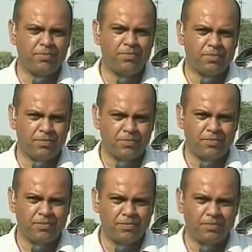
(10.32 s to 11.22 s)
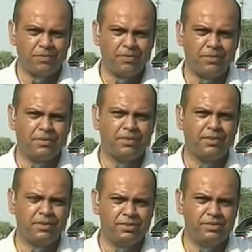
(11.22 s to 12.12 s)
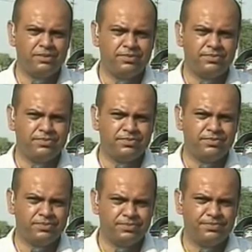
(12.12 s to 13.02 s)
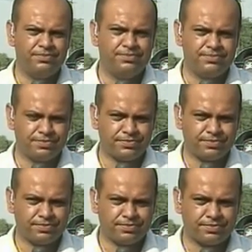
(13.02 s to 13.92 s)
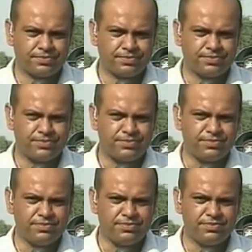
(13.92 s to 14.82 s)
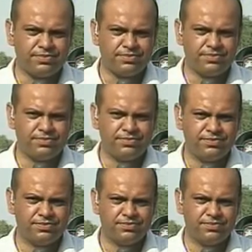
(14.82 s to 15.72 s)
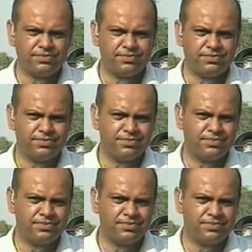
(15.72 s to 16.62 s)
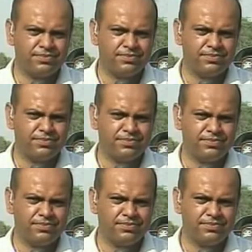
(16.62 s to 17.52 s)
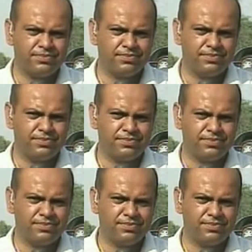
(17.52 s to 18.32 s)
(silent)